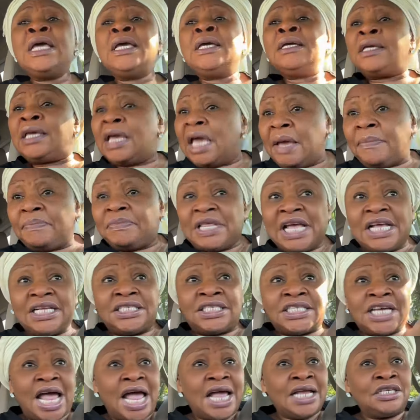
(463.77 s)
Keep the
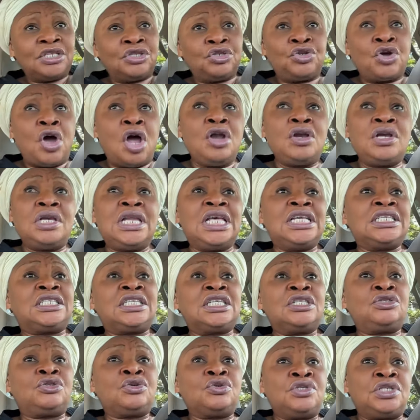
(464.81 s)
child. Don't
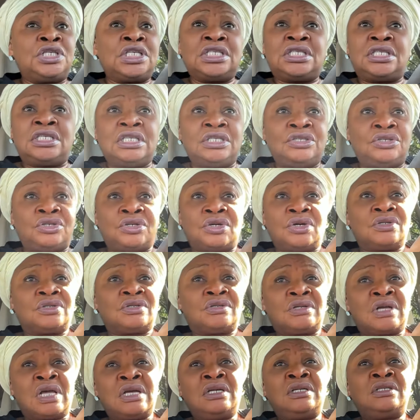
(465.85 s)
listen to this idiot.
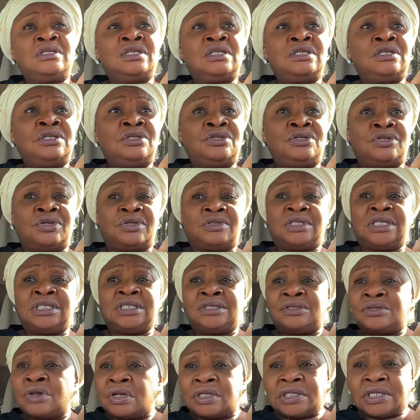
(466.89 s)
Idiot. He's
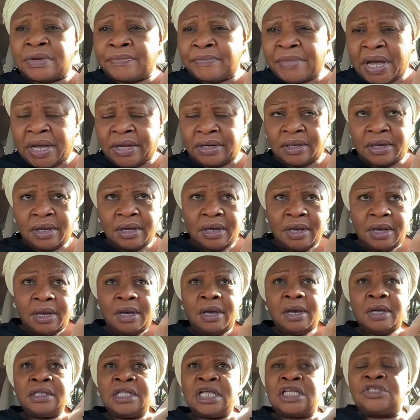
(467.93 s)
not a man.
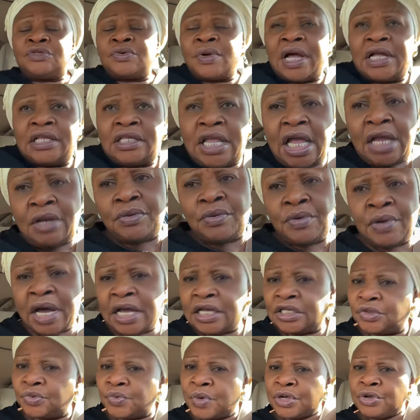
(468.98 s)
That's why I tell you
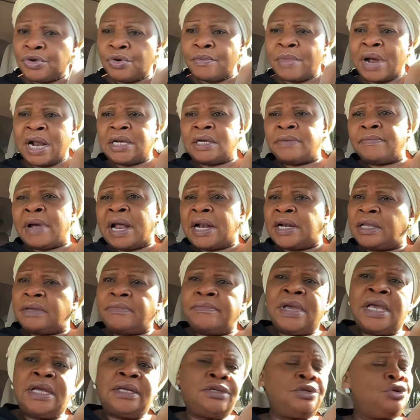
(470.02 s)
guys, when you marry
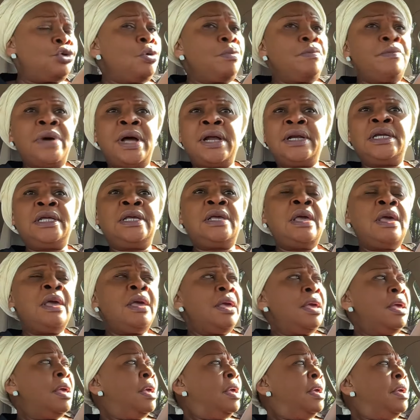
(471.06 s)
men, don't marry
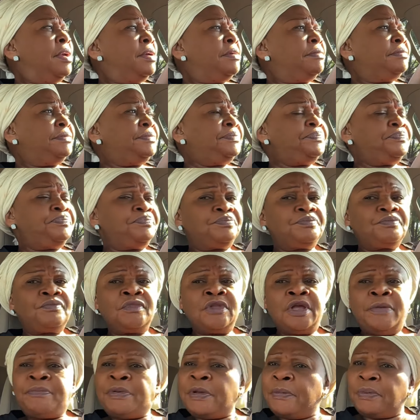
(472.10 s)

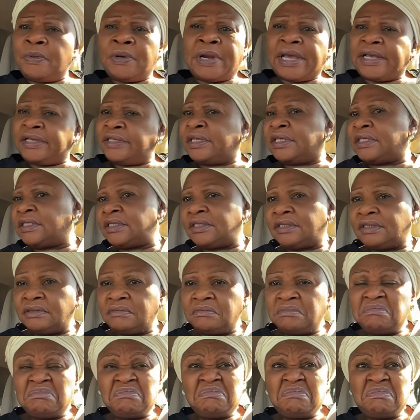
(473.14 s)
people like this.
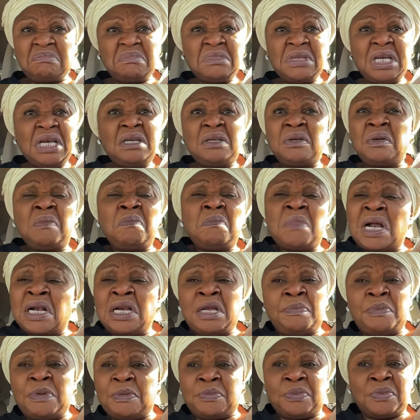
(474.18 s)
Don't
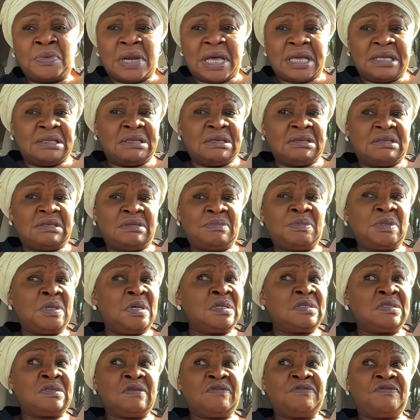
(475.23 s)
marry people like this
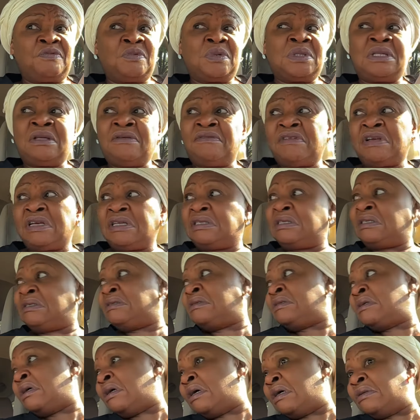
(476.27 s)
because of whatever it is
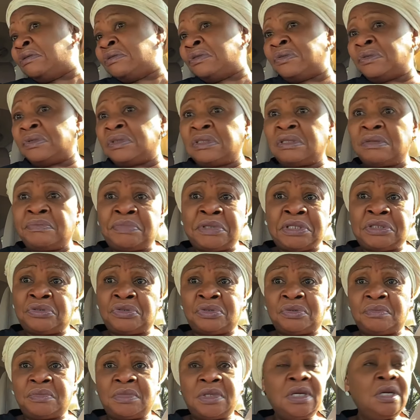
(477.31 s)
they can do in the
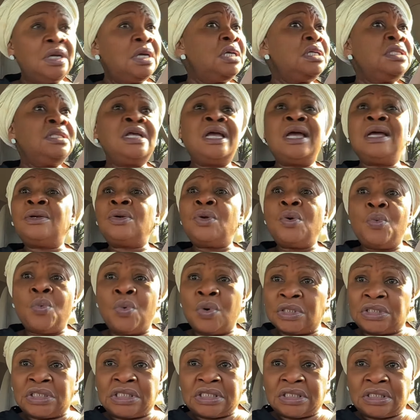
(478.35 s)
bedroom. They are not
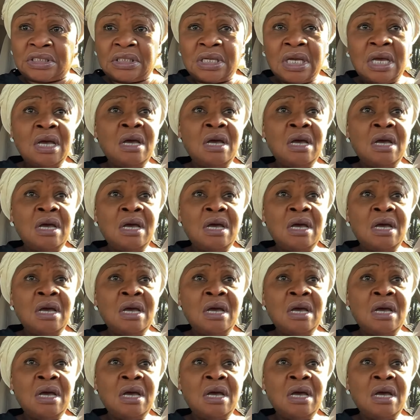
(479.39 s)
worth it.